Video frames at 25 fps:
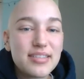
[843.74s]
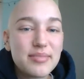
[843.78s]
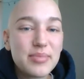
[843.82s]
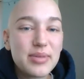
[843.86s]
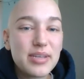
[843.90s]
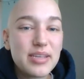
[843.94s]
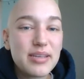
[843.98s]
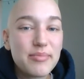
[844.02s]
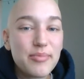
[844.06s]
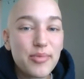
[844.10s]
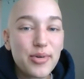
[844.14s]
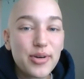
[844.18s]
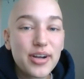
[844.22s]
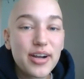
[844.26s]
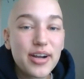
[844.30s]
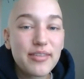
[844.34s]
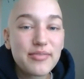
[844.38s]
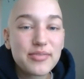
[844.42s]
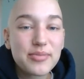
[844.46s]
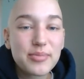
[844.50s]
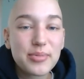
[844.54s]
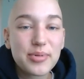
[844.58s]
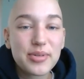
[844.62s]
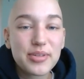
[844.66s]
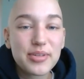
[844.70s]
to be more
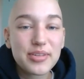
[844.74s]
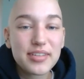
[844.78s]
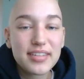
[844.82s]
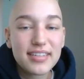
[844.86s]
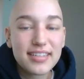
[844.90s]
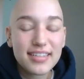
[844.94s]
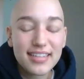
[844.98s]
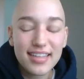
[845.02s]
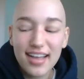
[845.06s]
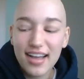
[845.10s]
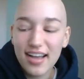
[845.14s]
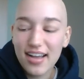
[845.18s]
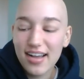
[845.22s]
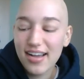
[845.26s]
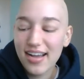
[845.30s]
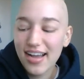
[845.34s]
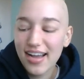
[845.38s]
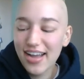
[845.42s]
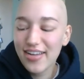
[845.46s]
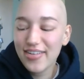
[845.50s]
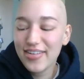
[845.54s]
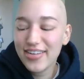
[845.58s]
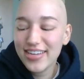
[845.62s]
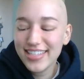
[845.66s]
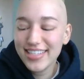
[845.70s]
comfortable.
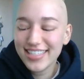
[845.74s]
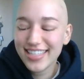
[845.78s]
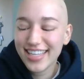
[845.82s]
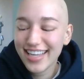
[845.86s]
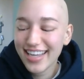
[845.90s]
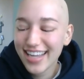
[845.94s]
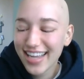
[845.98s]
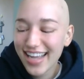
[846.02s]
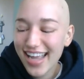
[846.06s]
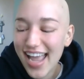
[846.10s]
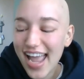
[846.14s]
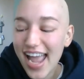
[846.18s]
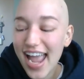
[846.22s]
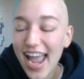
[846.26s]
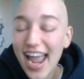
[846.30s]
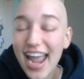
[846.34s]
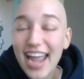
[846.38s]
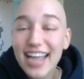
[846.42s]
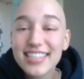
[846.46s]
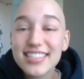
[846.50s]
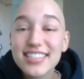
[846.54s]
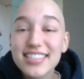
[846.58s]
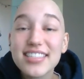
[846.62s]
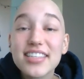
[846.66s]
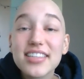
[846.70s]

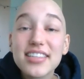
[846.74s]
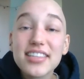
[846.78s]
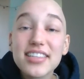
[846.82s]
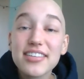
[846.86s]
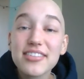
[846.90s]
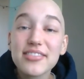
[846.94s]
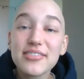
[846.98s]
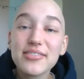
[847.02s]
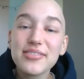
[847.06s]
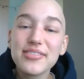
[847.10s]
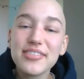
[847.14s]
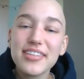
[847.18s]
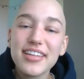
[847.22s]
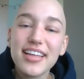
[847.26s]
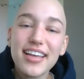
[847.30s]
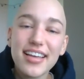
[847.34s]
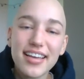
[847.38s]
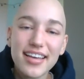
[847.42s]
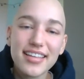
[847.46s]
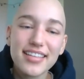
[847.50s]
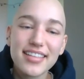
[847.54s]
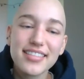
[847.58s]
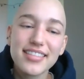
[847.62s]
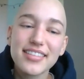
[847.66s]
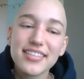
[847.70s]
It's the
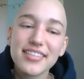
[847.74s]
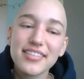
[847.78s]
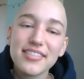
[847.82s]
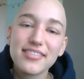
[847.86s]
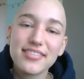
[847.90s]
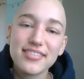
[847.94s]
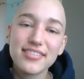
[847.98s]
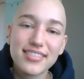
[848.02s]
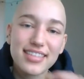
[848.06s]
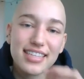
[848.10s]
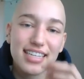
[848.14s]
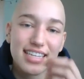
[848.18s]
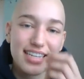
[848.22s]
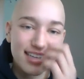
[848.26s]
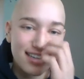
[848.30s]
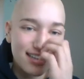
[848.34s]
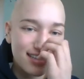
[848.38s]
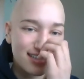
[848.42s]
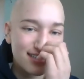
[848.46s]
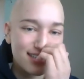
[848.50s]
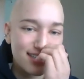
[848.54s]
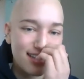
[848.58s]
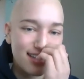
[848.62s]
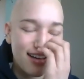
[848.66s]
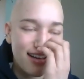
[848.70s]
little
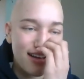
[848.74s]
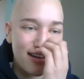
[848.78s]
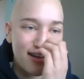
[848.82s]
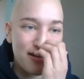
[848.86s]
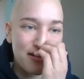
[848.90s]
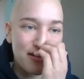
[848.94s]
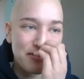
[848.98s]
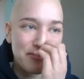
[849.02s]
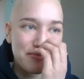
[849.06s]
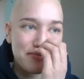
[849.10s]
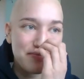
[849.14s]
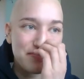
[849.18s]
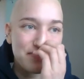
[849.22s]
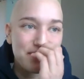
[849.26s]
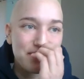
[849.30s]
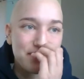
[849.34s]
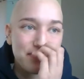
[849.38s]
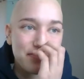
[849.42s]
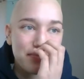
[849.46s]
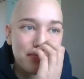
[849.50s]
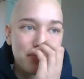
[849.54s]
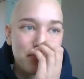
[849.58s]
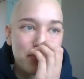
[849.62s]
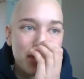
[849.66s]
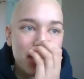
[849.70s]
things.
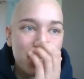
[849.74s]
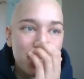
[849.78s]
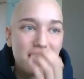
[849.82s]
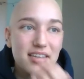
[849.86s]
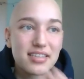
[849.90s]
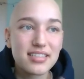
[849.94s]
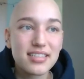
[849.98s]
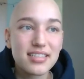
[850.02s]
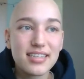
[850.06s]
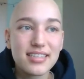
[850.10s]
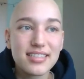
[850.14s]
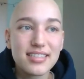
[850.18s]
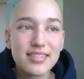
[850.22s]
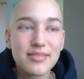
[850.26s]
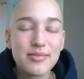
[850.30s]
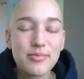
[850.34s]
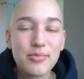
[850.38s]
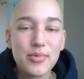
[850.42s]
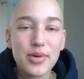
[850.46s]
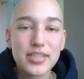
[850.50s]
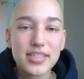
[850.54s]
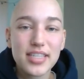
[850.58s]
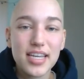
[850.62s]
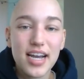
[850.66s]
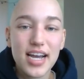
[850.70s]
Because I
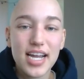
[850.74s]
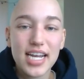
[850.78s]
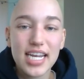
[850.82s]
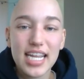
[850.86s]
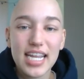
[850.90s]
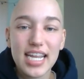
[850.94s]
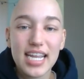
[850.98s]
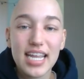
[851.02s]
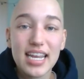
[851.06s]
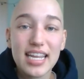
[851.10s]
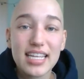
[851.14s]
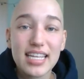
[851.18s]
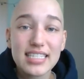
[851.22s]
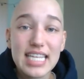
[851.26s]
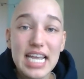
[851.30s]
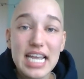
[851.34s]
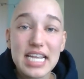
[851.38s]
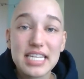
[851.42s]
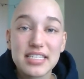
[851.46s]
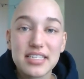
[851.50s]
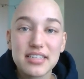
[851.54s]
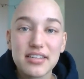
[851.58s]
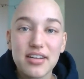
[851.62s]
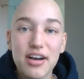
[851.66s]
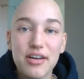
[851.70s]
didn't want the honey, and it
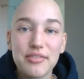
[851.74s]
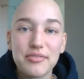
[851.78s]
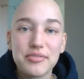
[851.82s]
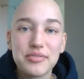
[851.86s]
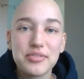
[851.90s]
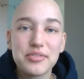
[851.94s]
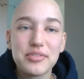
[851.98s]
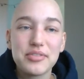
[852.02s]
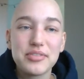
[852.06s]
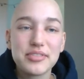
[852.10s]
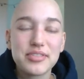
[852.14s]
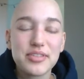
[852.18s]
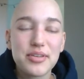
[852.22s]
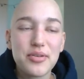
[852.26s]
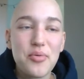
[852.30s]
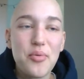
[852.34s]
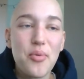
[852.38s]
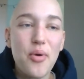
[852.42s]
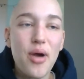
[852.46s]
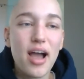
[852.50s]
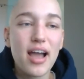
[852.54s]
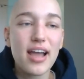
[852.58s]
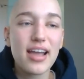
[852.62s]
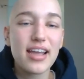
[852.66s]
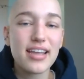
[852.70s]
tasted awful, so
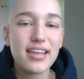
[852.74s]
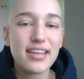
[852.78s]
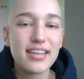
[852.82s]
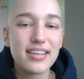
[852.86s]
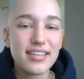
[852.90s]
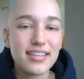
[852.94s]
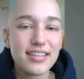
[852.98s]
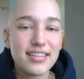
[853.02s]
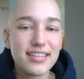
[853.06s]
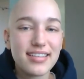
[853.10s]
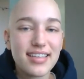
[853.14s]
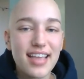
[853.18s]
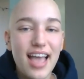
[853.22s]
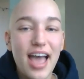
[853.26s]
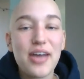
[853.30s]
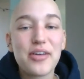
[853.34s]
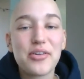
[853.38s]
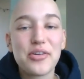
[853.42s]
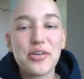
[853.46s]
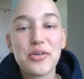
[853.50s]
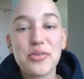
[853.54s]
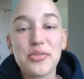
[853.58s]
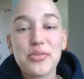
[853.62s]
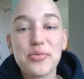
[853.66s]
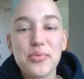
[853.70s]
why, I
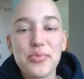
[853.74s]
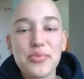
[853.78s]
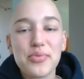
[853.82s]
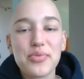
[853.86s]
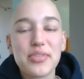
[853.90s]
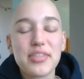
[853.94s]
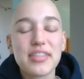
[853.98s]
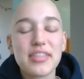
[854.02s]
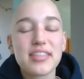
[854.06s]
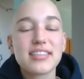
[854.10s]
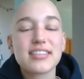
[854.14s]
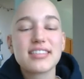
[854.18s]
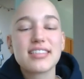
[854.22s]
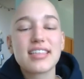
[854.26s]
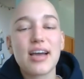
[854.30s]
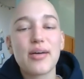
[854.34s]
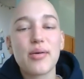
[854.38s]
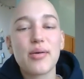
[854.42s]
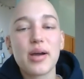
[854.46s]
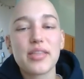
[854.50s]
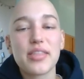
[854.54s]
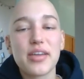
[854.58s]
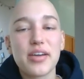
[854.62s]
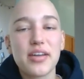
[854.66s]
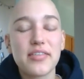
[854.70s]
don't know, this is
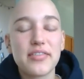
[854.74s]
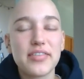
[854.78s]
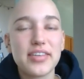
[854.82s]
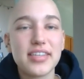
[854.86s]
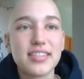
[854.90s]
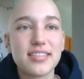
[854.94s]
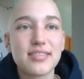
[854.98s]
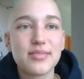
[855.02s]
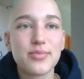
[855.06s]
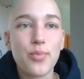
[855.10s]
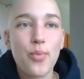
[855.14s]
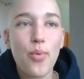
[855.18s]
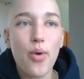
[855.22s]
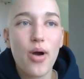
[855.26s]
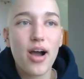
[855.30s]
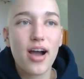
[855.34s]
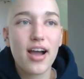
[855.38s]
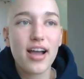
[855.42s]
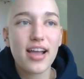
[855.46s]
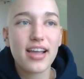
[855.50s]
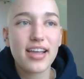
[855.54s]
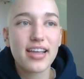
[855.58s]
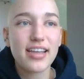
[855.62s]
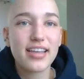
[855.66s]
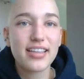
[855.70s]
how I thought of it, is
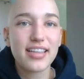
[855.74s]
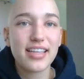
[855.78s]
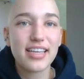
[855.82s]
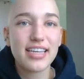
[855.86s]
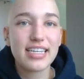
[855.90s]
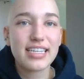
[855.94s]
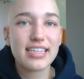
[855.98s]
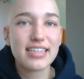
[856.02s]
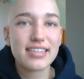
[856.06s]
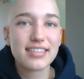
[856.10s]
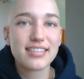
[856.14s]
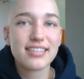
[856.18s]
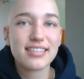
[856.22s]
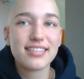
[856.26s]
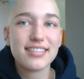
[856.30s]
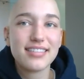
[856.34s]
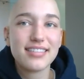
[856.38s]
why, like,